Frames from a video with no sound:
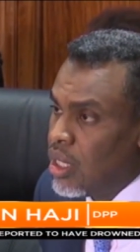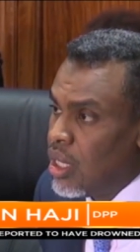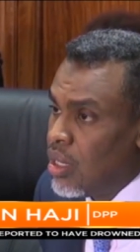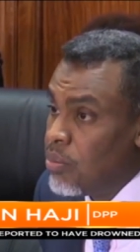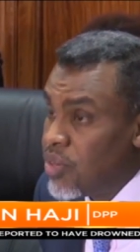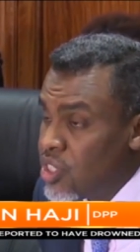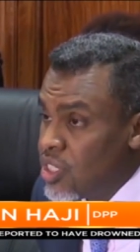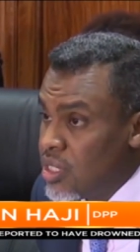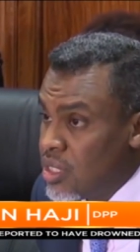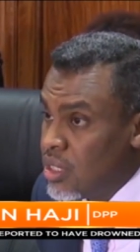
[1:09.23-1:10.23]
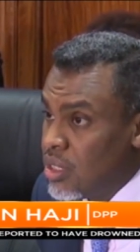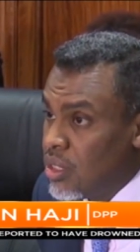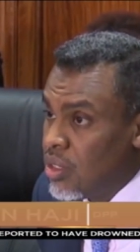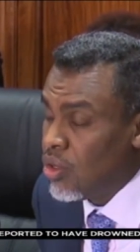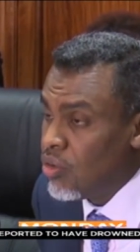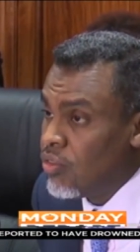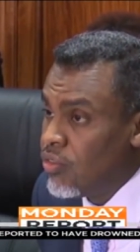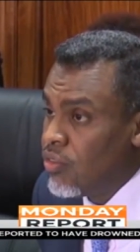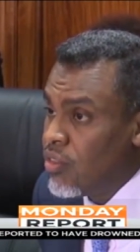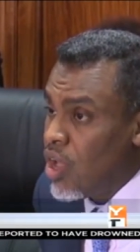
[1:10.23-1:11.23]
uh, breaches
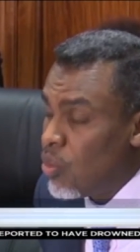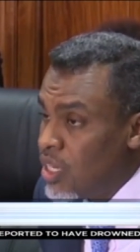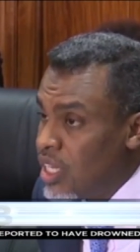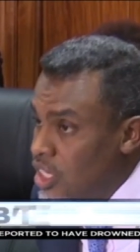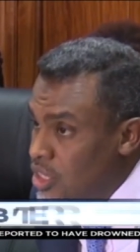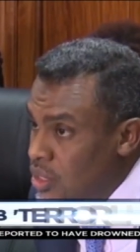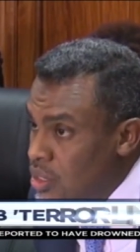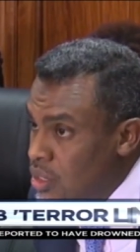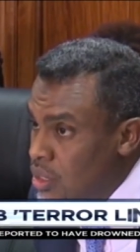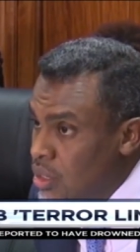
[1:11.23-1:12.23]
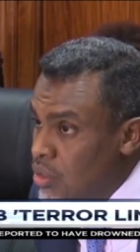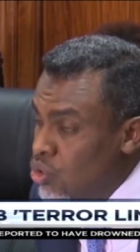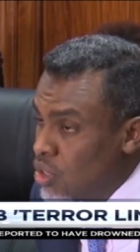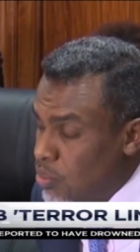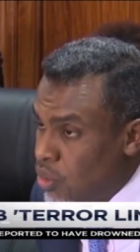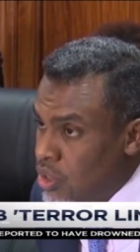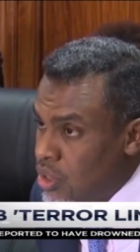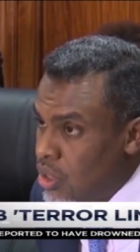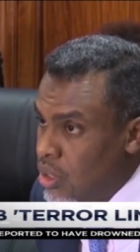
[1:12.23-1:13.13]
of their obligations to report,